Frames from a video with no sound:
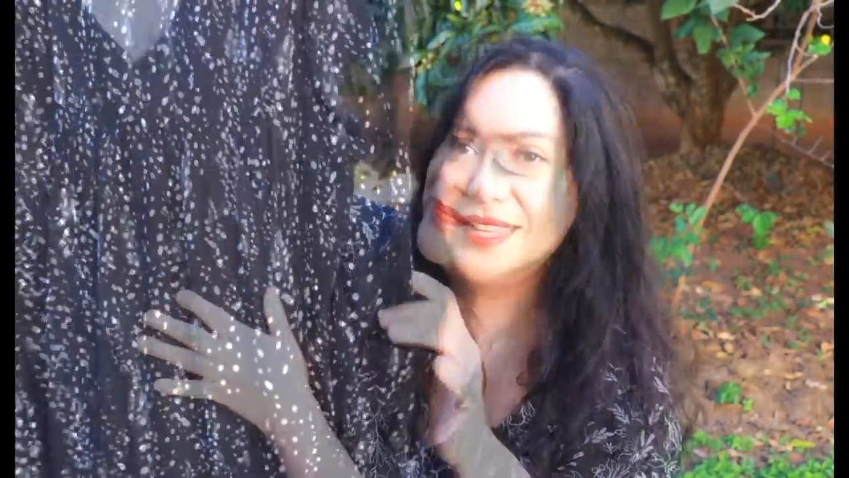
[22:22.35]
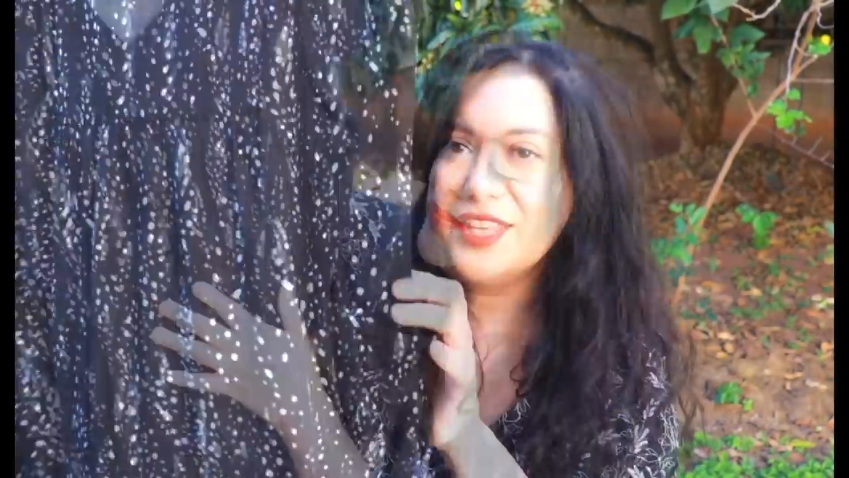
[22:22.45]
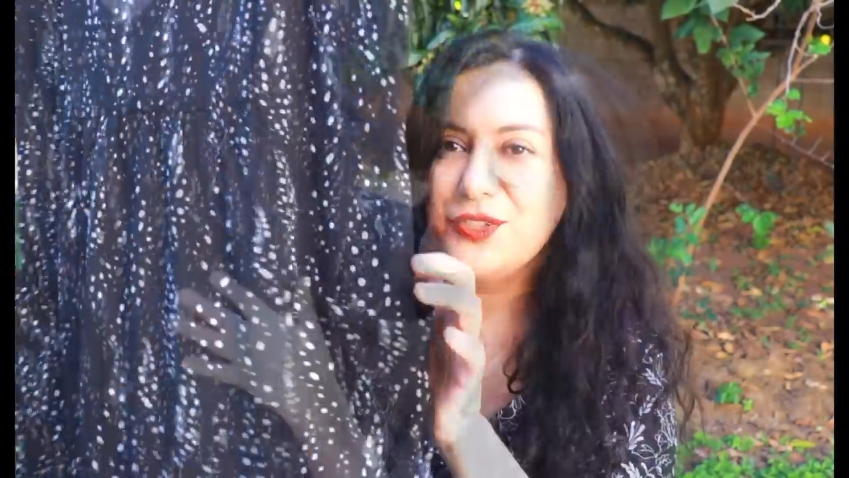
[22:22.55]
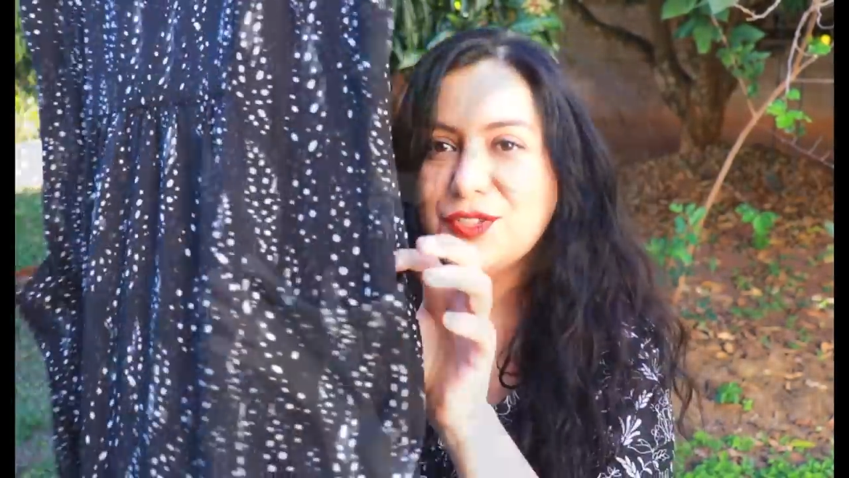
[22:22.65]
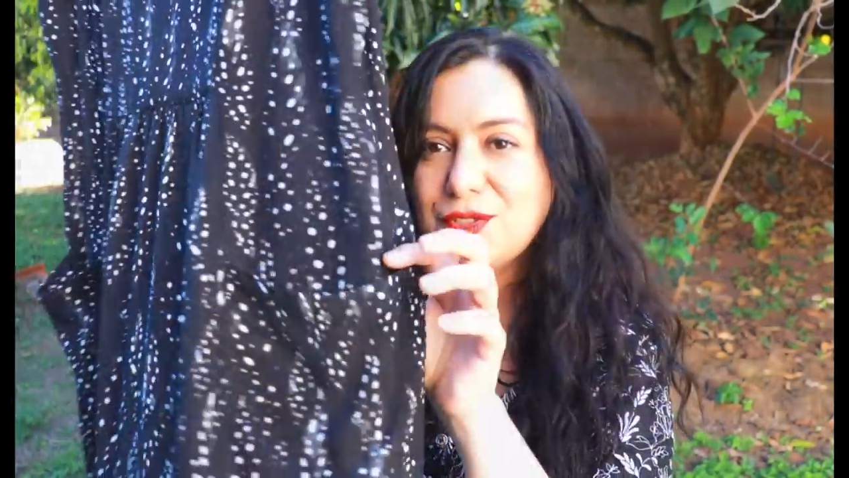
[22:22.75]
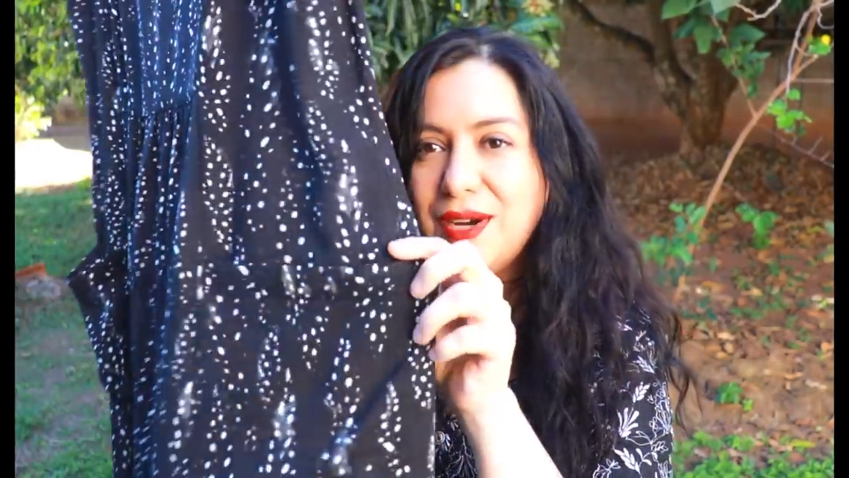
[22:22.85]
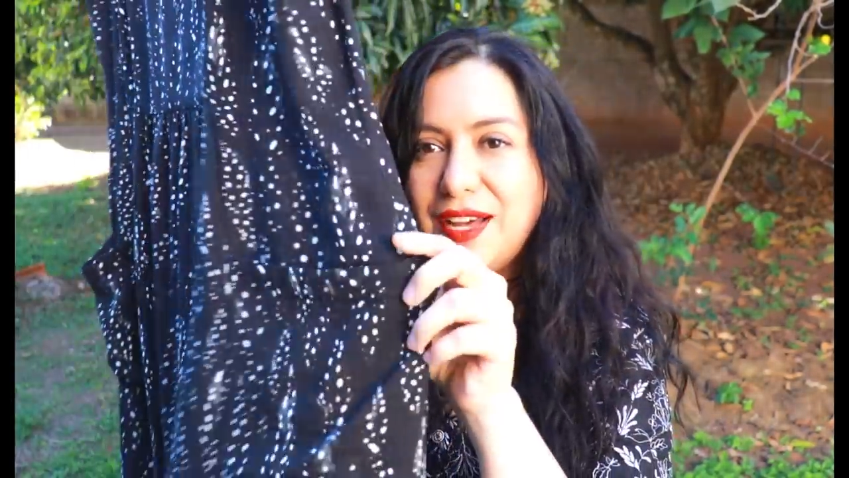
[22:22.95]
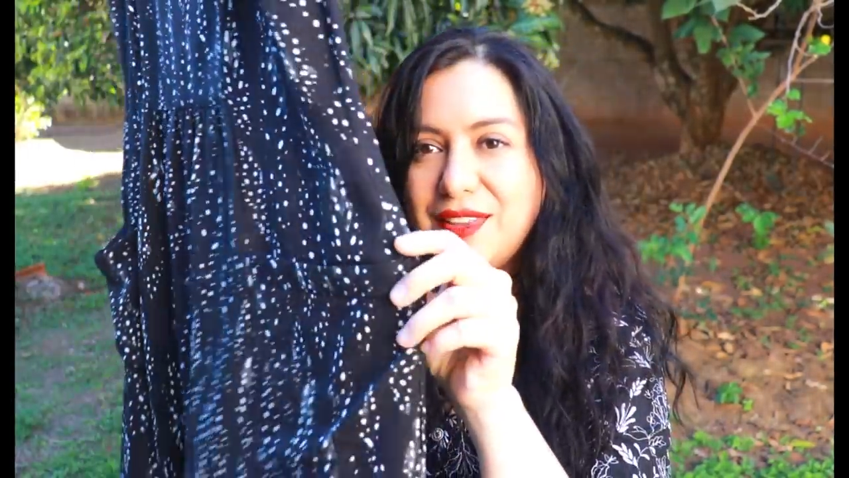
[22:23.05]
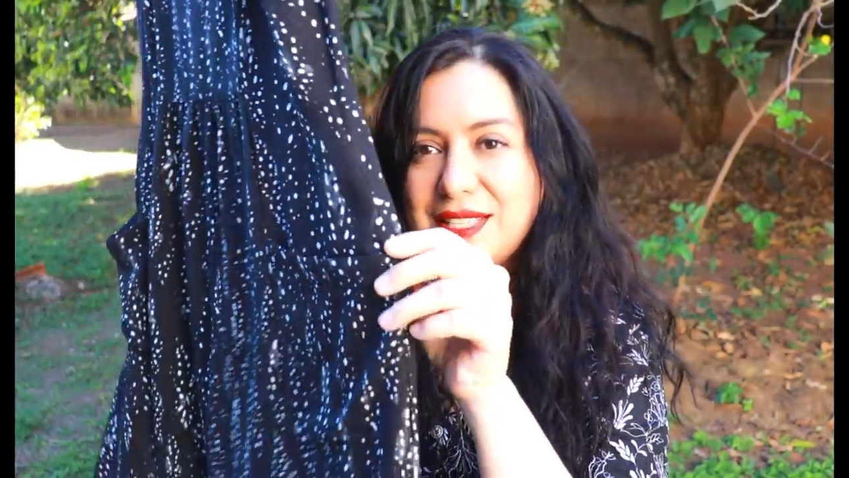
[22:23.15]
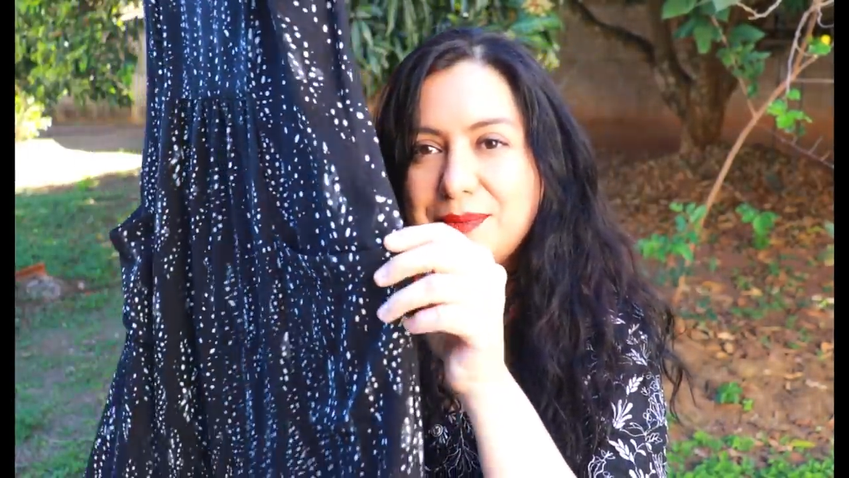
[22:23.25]
and then you saw
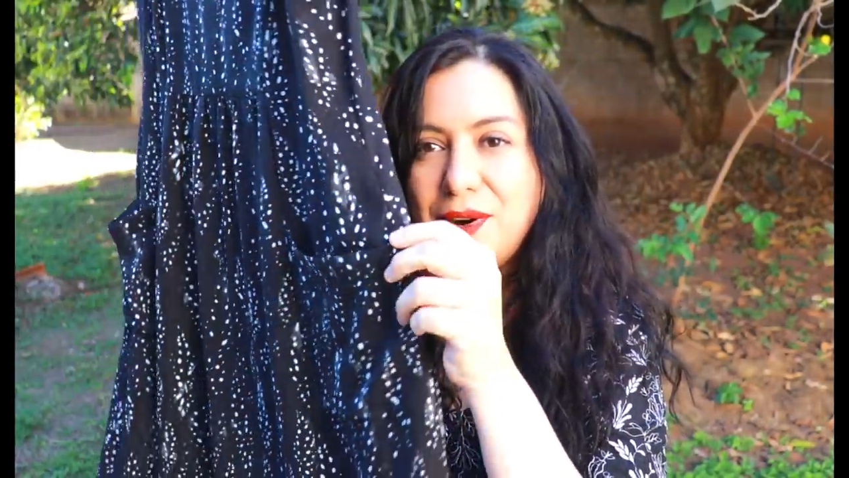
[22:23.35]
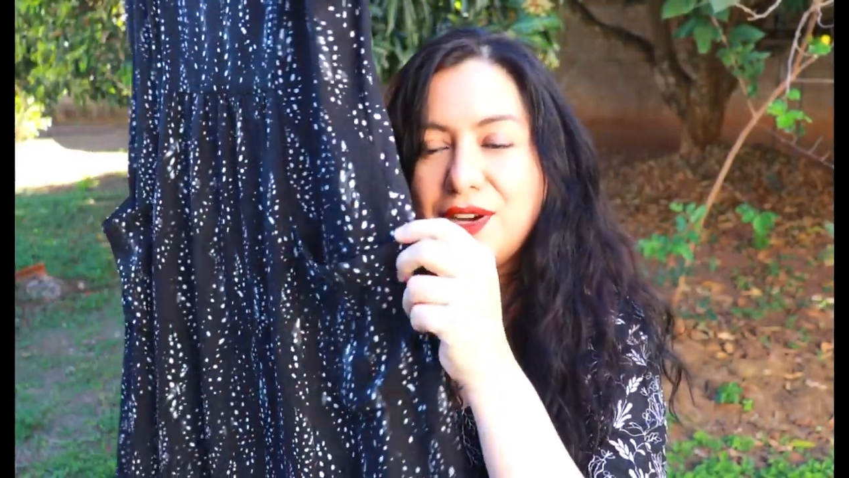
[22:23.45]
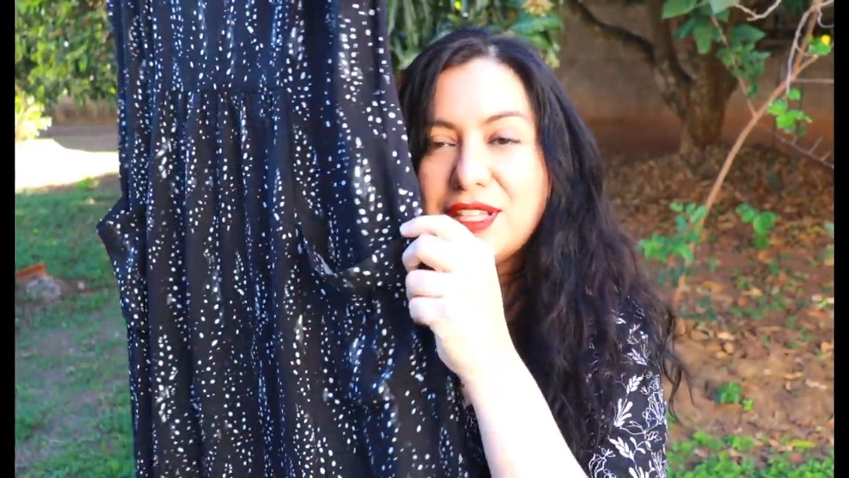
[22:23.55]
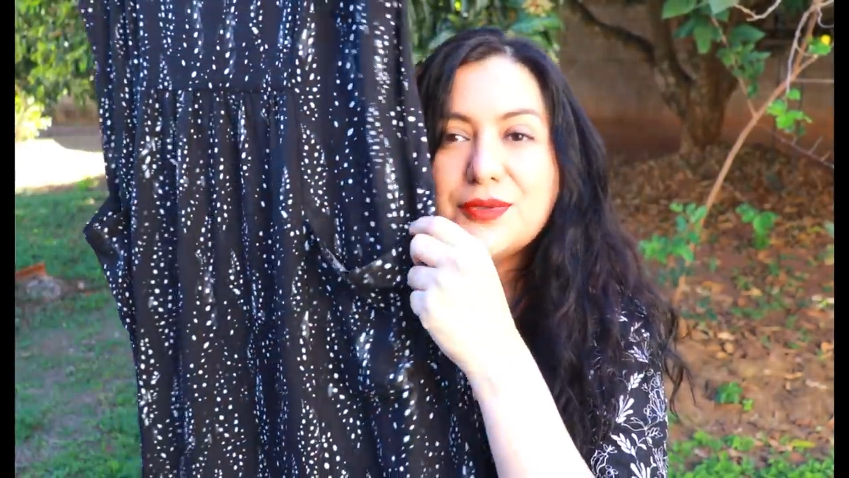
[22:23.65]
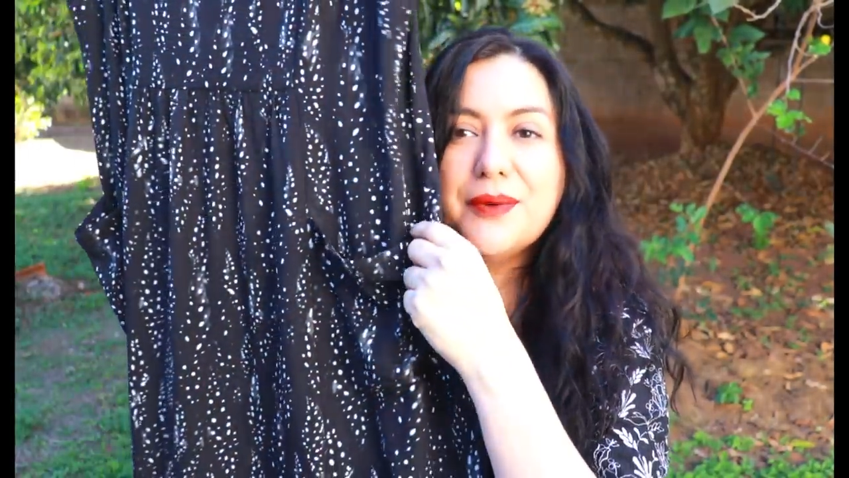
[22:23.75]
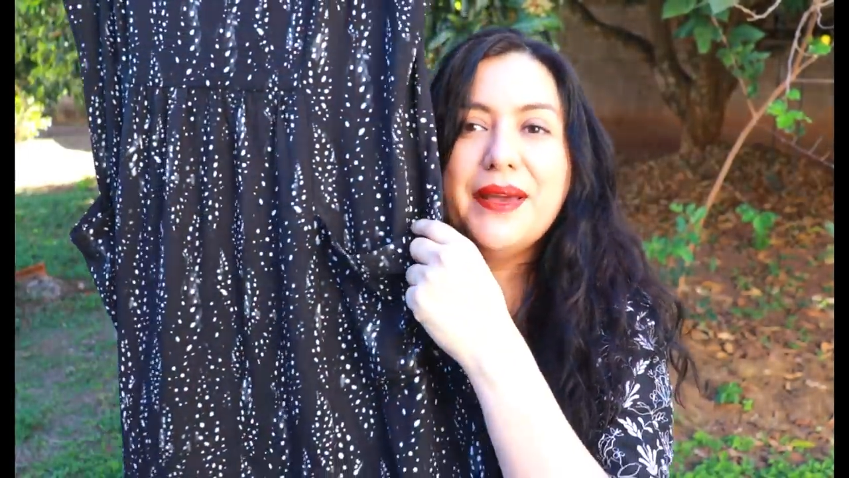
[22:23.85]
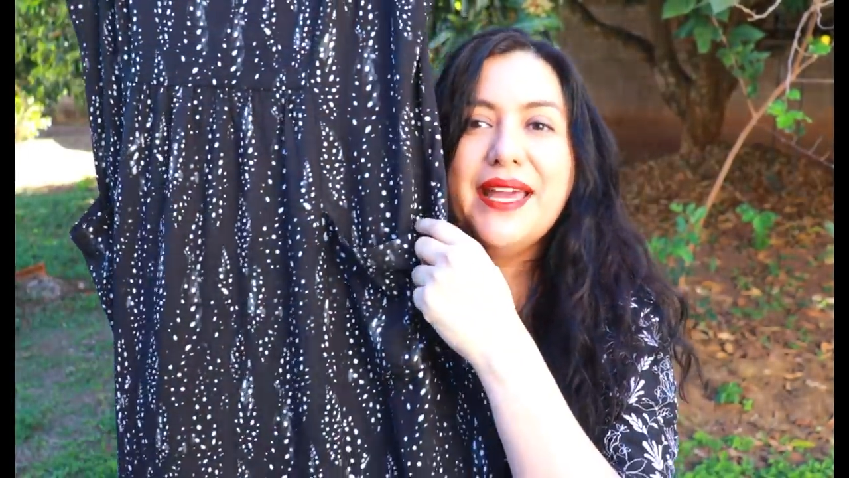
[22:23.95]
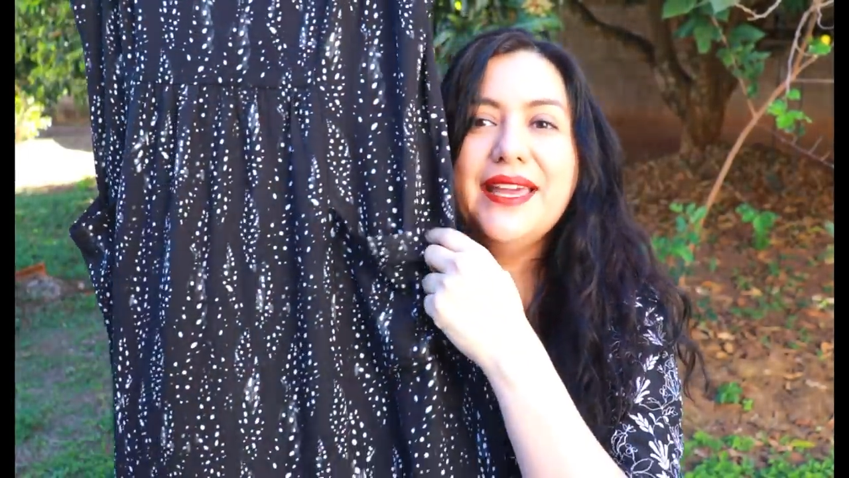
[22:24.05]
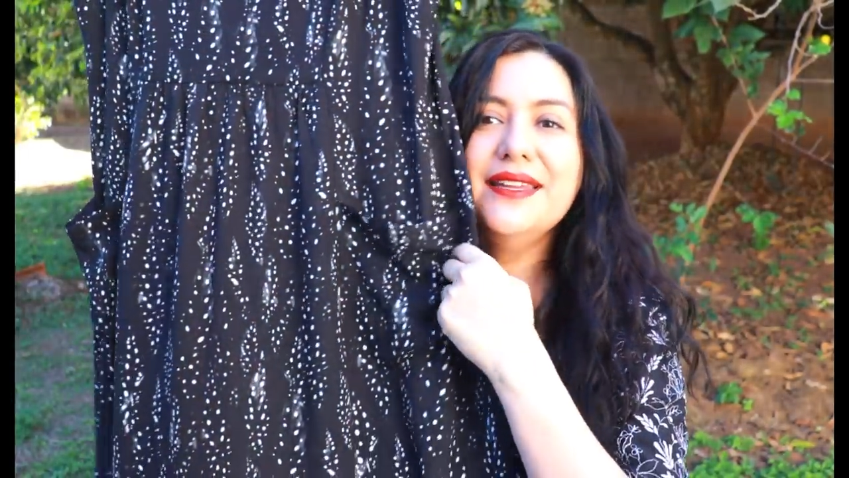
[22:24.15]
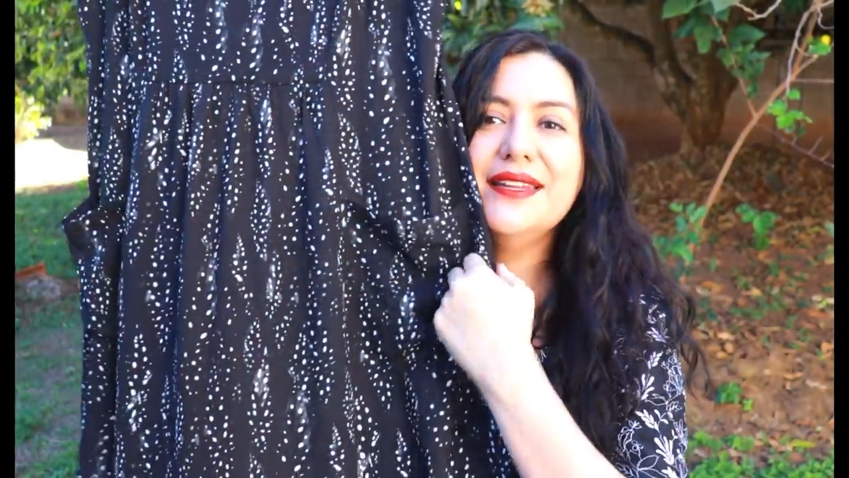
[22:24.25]
how these pockets were
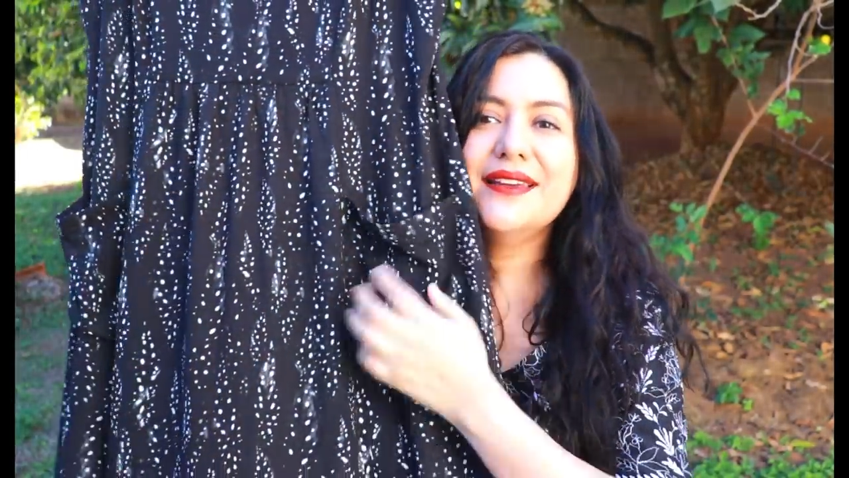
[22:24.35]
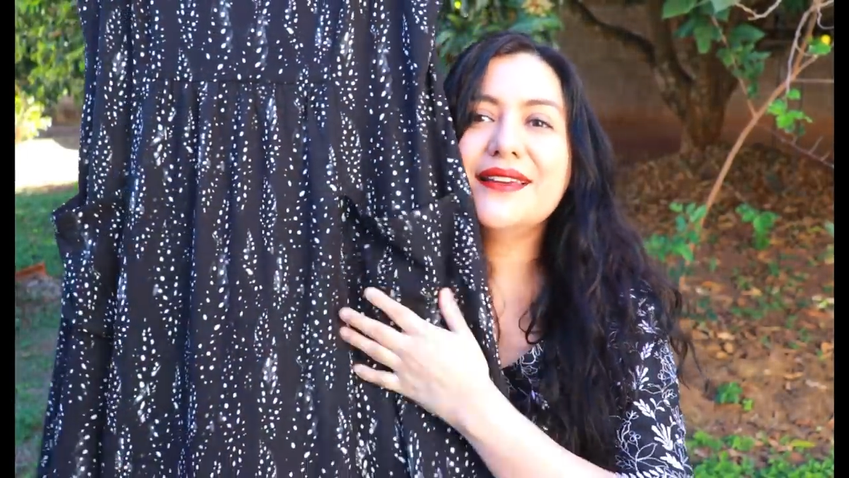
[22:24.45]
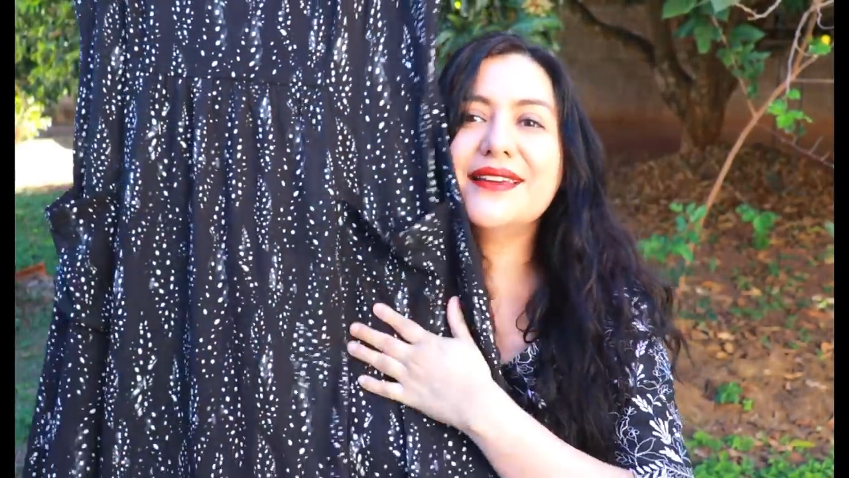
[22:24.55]
made